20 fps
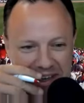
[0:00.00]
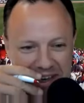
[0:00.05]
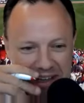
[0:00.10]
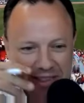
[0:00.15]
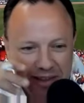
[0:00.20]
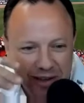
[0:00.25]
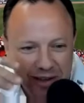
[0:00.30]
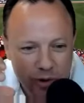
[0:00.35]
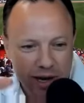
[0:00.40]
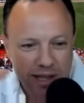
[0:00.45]

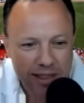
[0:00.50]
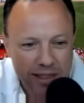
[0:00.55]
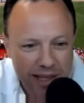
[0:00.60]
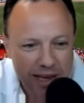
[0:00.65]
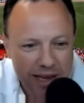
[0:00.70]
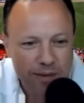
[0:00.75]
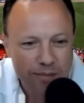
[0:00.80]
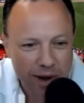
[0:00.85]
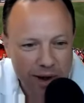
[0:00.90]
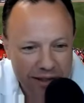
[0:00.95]
And the great
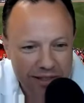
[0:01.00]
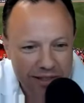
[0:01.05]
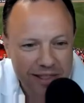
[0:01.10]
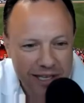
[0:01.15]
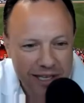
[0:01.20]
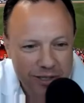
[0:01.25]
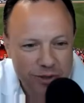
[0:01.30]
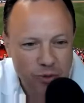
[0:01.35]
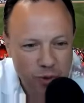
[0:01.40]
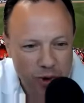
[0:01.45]
thing about
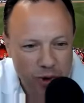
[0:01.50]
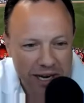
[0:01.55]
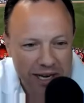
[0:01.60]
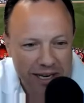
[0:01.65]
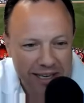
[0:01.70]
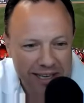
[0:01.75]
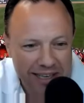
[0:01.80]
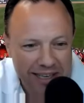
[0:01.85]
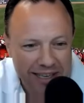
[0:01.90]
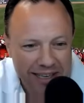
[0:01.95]
this
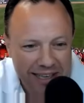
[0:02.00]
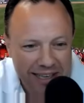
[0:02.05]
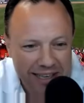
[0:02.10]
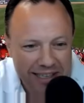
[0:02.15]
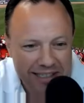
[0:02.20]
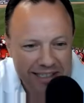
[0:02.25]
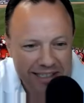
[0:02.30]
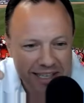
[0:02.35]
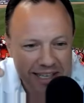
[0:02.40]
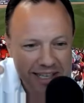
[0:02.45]
week
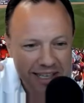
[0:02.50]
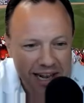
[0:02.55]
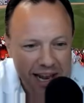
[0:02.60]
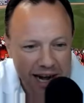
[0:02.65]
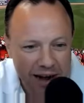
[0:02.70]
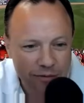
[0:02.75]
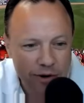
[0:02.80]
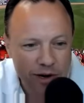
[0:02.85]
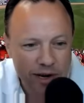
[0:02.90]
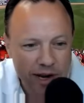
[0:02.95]
is that
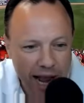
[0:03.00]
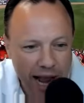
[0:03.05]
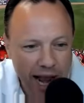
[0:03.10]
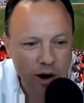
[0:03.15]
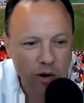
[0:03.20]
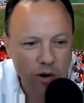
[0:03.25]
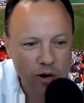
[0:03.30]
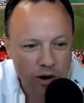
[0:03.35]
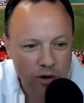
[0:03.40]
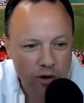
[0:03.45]
every
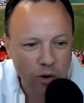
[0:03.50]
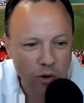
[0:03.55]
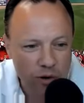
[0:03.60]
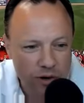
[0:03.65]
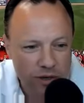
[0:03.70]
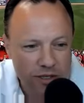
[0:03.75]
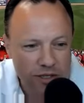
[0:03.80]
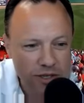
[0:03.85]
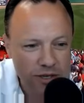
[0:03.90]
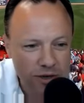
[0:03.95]
hour
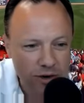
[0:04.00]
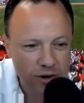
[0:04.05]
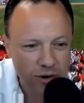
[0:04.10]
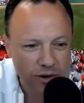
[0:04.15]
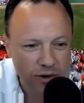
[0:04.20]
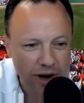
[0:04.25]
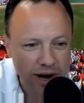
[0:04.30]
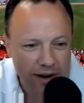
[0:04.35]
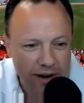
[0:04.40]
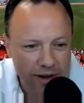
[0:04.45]
or
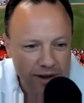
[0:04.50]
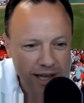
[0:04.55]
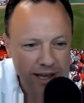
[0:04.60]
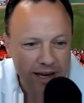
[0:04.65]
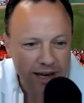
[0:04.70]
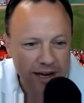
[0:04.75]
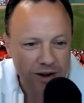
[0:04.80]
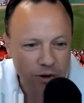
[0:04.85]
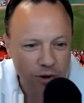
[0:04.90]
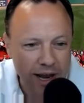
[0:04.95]
two, I've
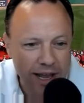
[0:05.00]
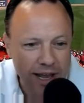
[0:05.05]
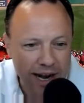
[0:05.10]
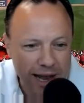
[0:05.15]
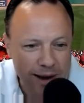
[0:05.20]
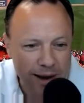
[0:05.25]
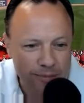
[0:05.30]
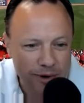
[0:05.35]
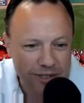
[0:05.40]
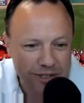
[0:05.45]
had a great
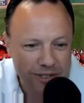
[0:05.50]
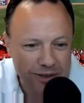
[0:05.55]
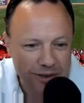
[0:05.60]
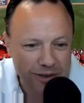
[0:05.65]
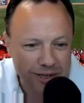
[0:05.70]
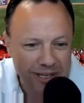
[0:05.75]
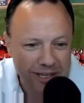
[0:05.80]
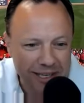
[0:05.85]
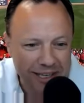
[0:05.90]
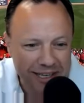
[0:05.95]

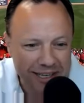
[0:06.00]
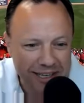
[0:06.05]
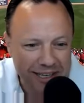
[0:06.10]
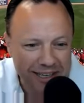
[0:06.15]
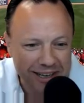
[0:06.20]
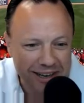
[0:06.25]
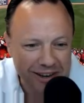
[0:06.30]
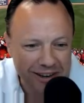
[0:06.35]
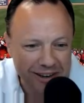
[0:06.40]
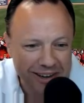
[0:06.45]
opportunity to
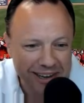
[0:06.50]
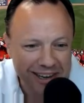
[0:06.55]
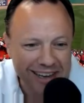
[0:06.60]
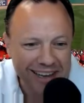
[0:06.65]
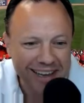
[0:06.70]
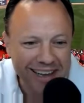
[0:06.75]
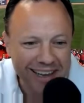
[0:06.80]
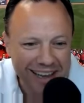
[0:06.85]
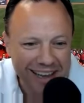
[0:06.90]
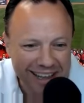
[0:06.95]
go,
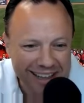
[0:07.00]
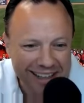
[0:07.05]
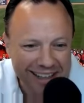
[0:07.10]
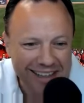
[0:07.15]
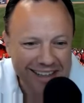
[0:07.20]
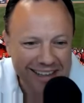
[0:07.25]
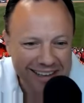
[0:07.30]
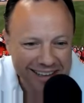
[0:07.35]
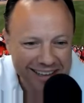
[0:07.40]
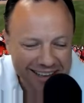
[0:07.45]

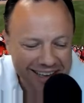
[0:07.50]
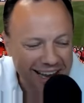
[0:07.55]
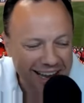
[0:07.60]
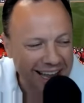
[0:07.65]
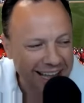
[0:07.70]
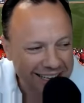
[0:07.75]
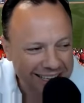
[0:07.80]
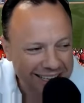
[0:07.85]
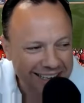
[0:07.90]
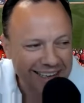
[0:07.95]

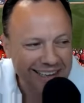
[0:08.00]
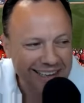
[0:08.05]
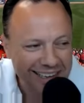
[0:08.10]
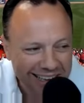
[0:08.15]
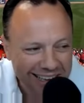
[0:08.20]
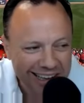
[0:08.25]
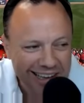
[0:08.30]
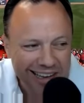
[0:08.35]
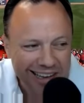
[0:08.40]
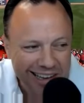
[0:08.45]
God,
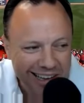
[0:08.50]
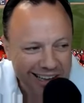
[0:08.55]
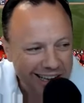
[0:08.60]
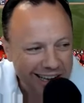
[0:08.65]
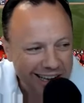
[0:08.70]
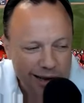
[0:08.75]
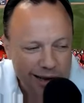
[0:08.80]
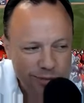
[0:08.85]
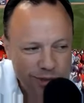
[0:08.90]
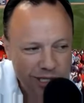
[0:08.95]

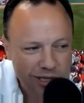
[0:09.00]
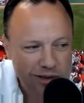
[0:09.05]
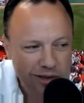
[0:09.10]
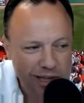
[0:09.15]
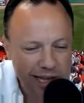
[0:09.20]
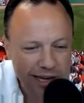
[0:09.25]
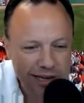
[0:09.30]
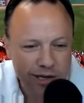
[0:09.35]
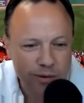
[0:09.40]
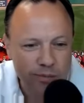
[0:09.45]
I'm sure
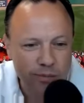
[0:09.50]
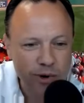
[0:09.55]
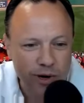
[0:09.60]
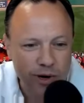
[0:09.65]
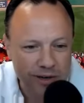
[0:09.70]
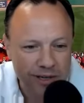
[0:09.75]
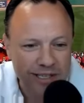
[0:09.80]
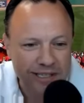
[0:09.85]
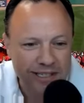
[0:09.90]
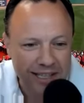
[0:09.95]
glad your
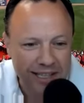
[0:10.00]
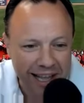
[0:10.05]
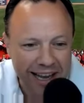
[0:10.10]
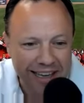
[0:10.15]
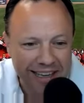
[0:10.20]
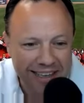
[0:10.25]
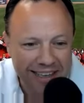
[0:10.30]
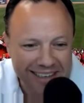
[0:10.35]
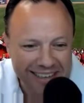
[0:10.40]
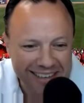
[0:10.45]
burden is
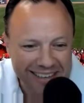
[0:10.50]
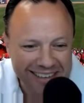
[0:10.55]
light.